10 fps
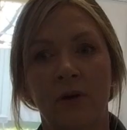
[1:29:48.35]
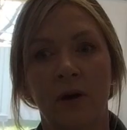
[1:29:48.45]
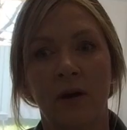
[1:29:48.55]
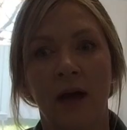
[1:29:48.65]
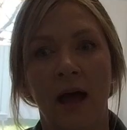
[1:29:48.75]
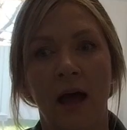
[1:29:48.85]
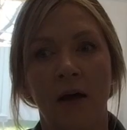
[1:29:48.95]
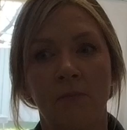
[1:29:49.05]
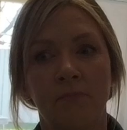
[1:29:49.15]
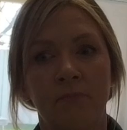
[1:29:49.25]
a lot.
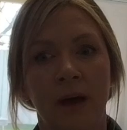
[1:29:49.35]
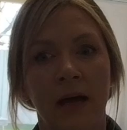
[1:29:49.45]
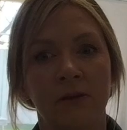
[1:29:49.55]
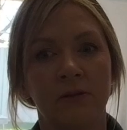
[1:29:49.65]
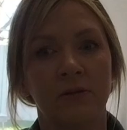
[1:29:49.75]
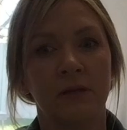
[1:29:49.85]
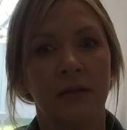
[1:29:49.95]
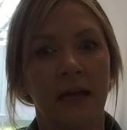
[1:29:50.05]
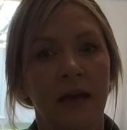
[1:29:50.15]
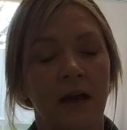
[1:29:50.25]
But
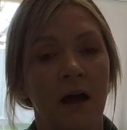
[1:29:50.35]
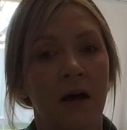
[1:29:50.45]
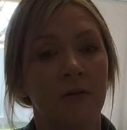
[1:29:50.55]
yeah,